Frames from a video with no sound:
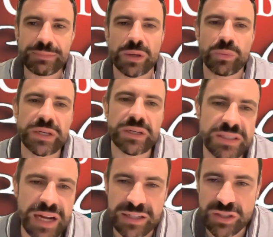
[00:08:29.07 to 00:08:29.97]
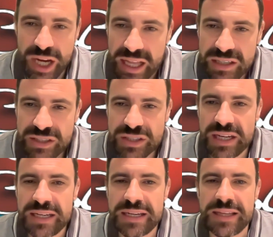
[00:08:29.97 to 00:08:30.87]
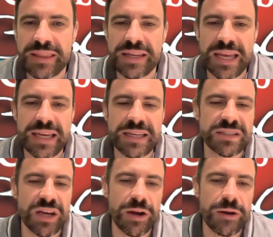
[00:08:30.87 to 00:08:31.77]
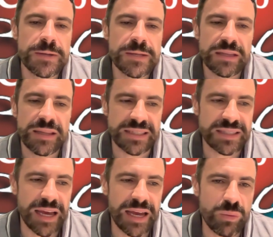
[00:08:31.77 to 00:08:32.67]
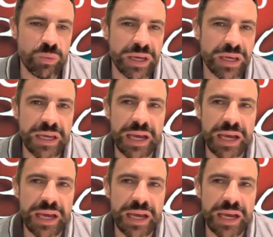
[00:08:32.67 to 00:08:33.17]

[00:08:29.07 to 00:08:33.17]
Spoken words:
So we start to challenge the knee. So let's say we